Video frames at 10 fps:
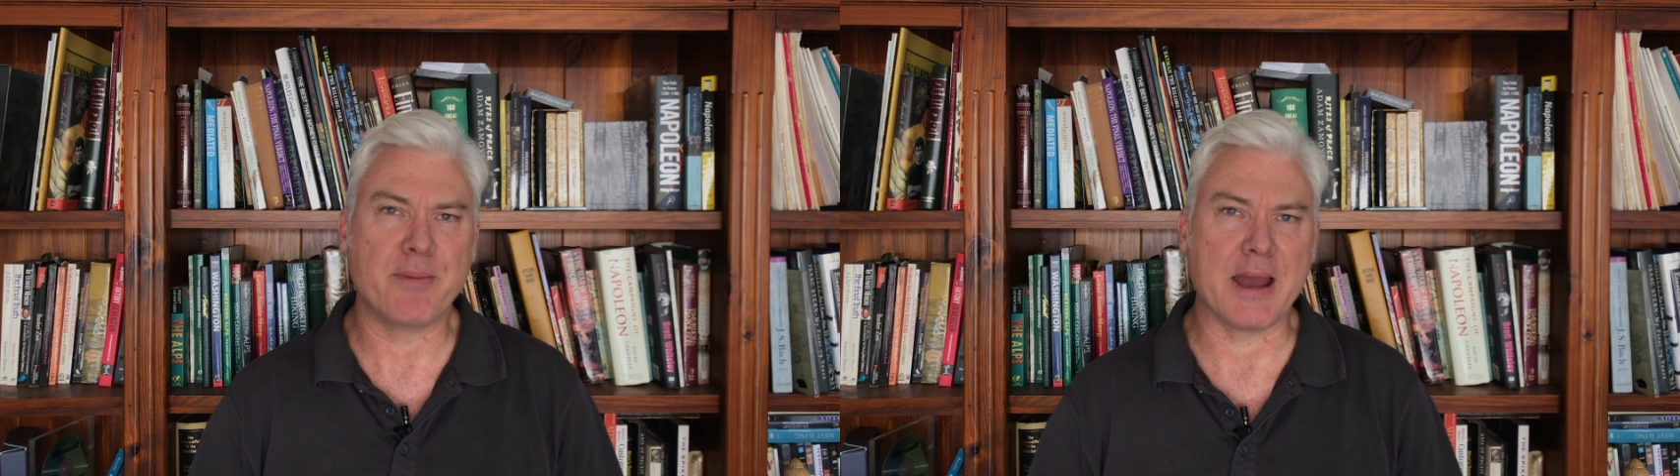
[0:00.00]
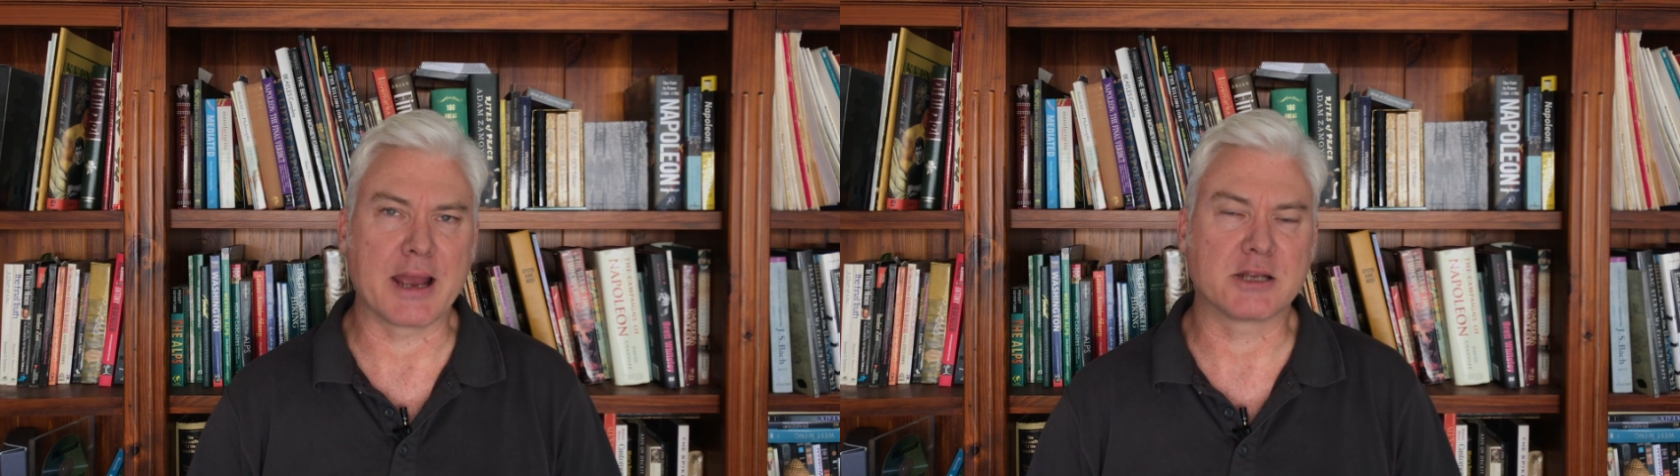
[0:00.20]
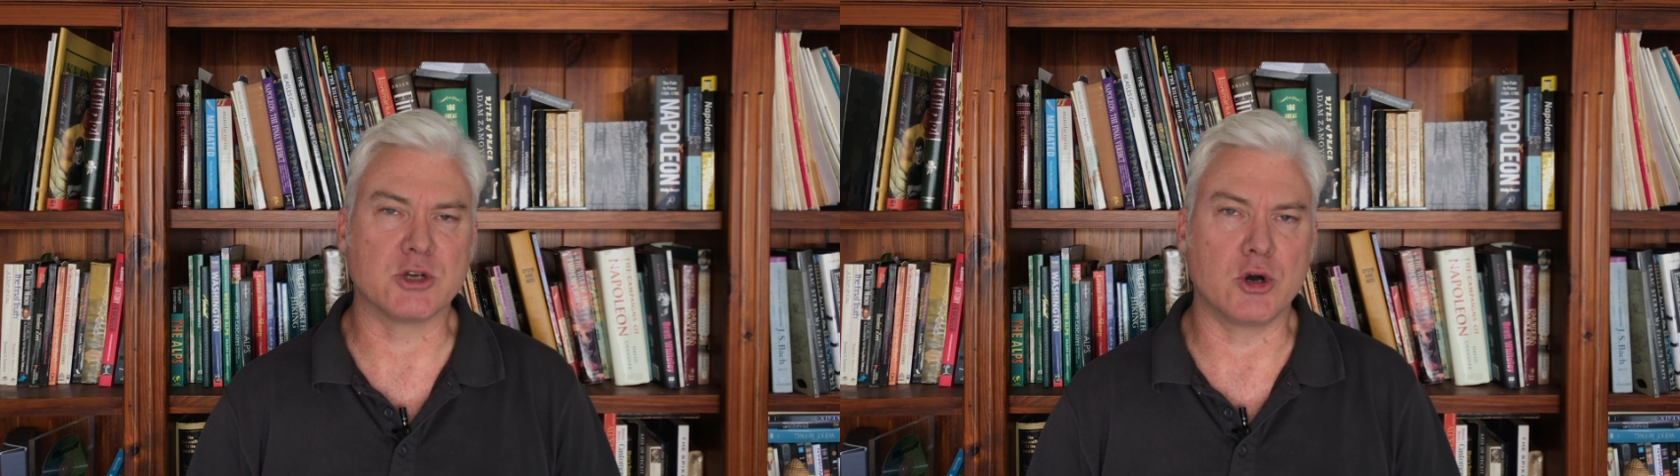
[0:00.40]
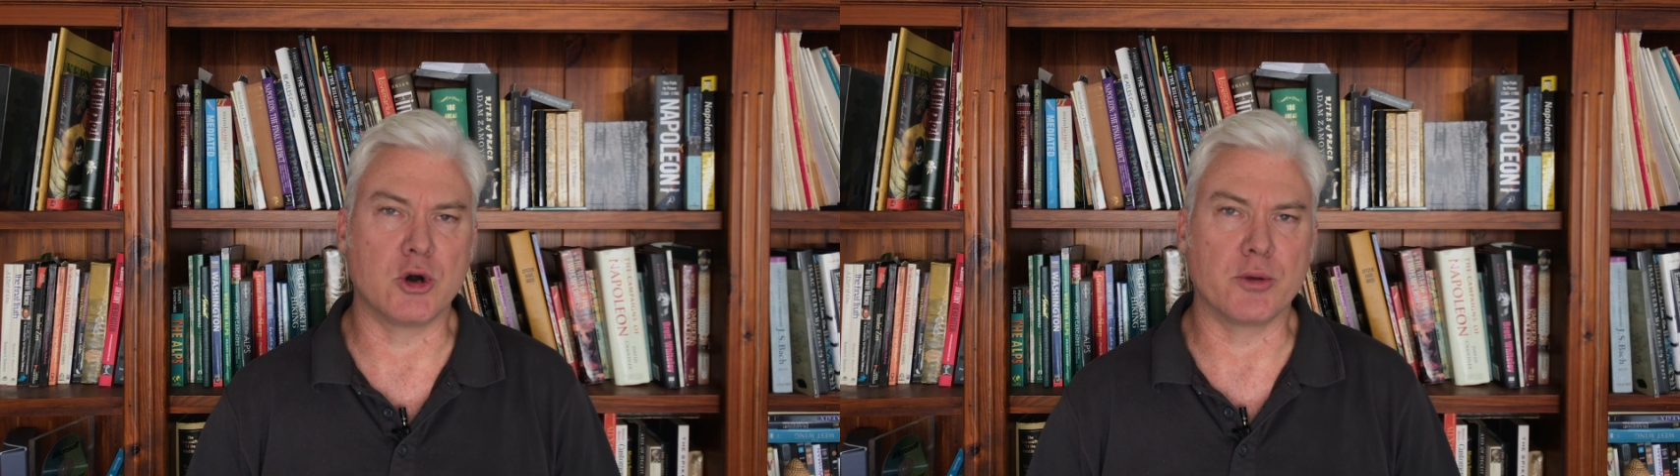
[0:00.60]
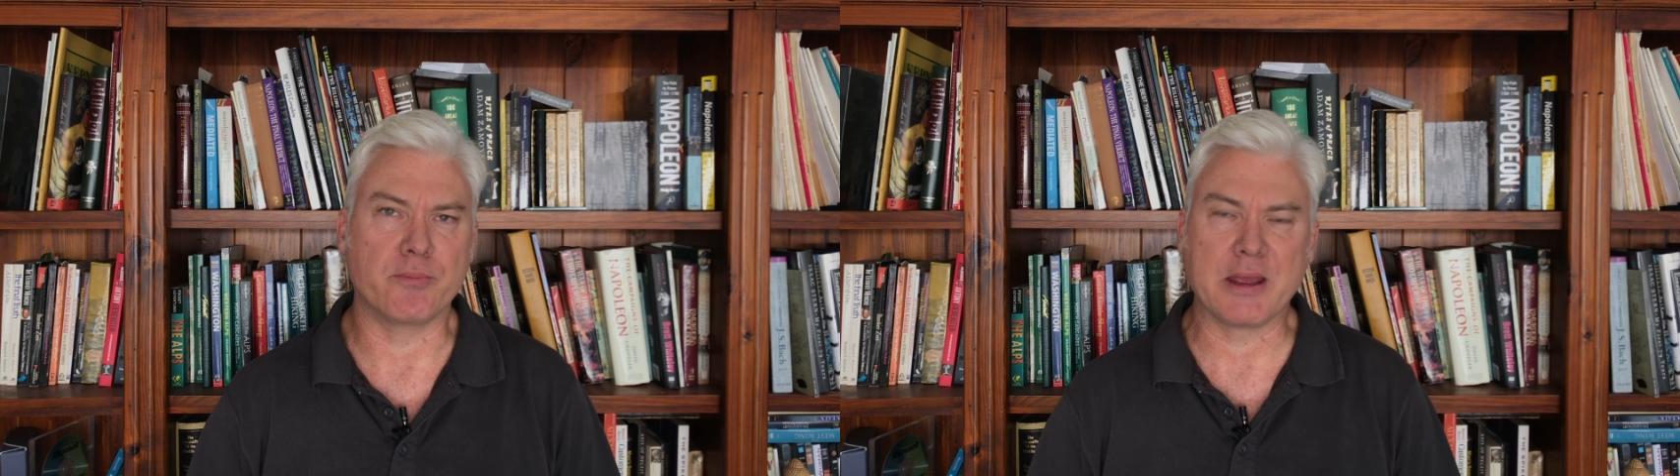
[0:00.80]
impact
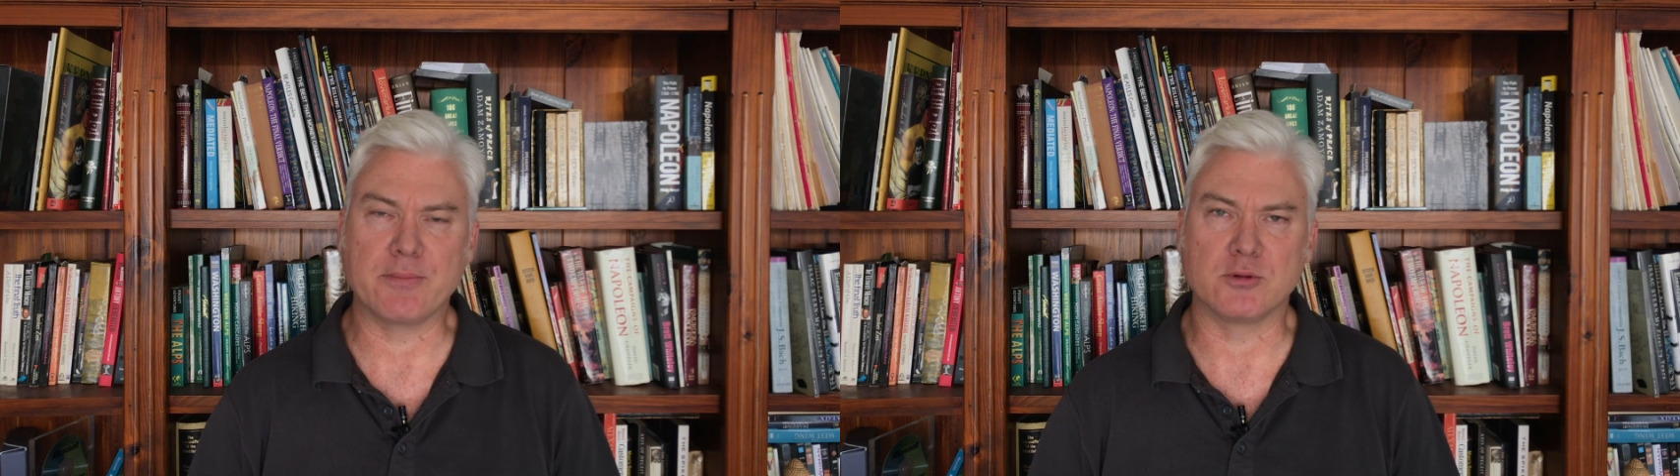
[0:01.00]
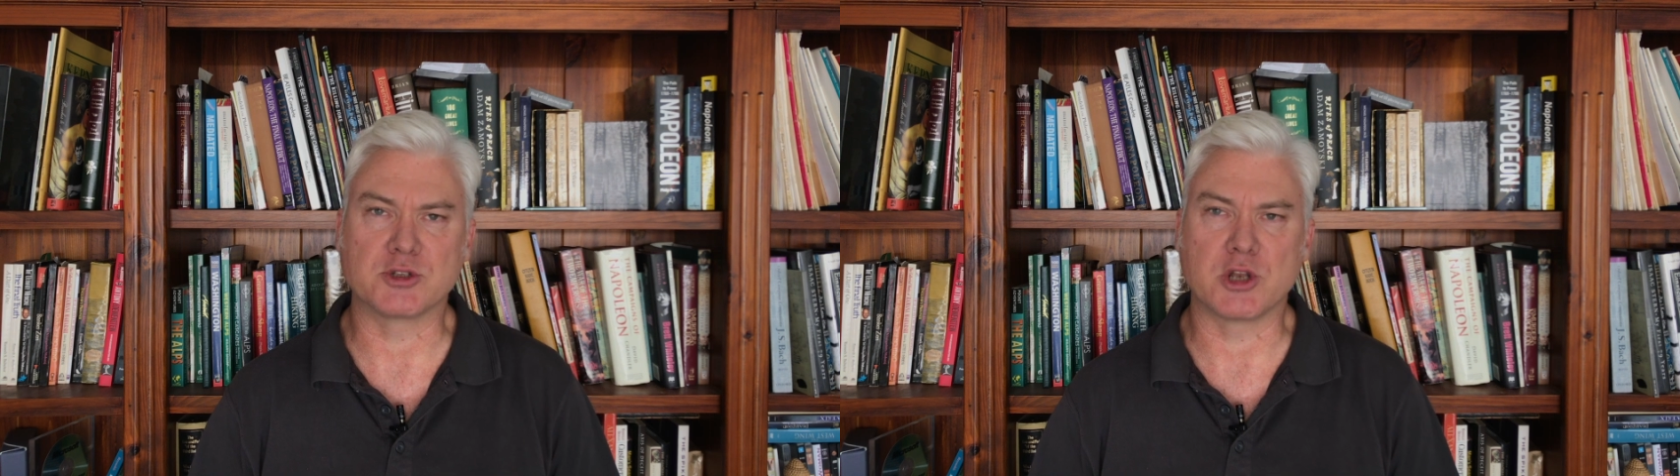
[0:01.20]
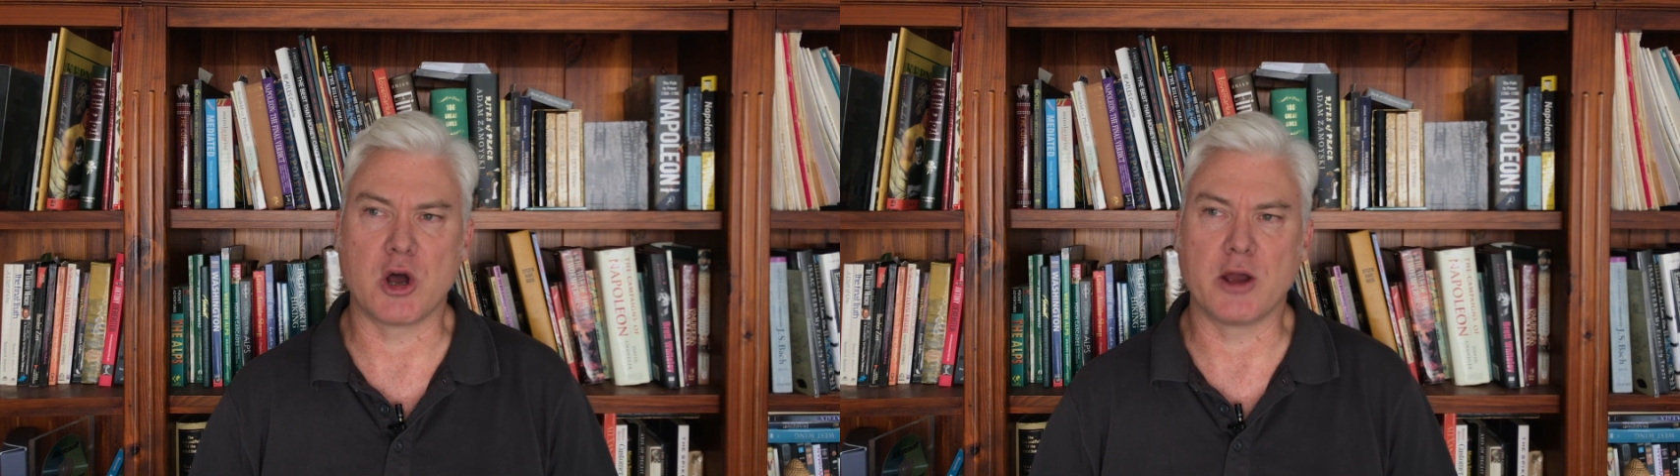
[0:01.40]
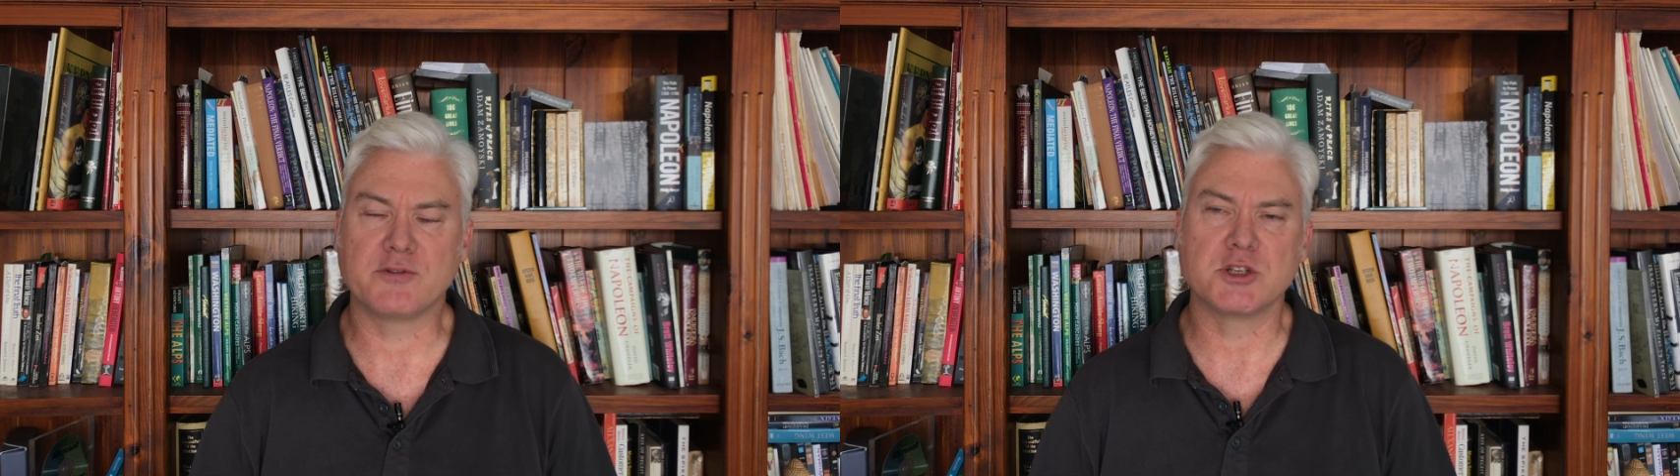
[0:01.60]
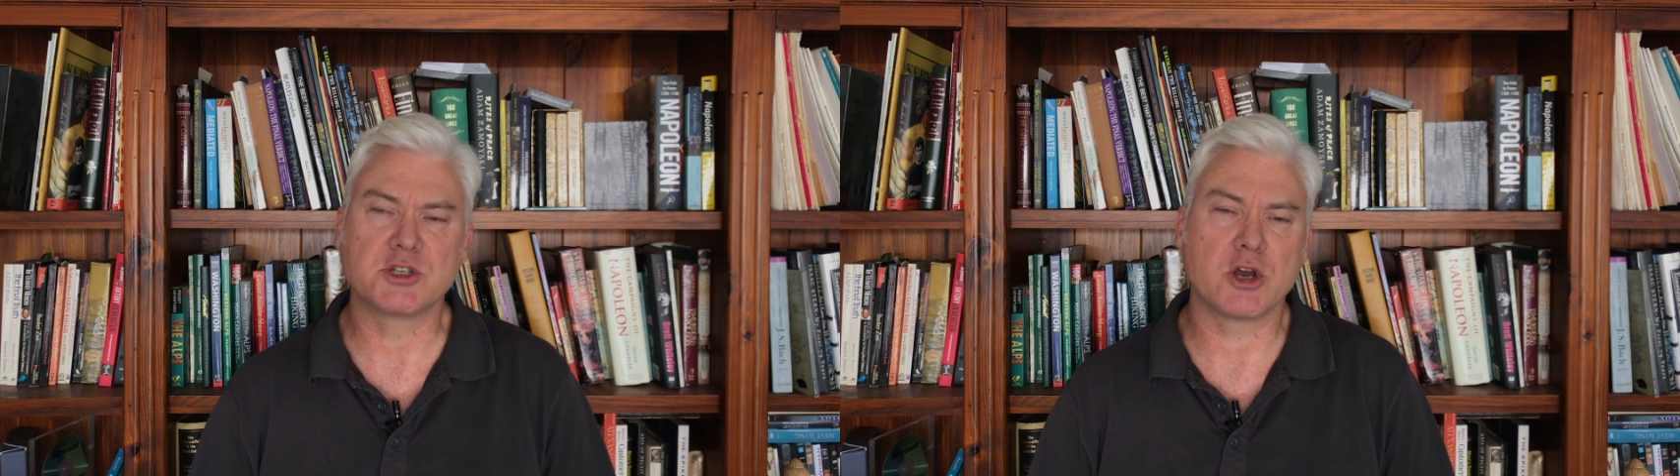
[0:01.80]
on people's lives.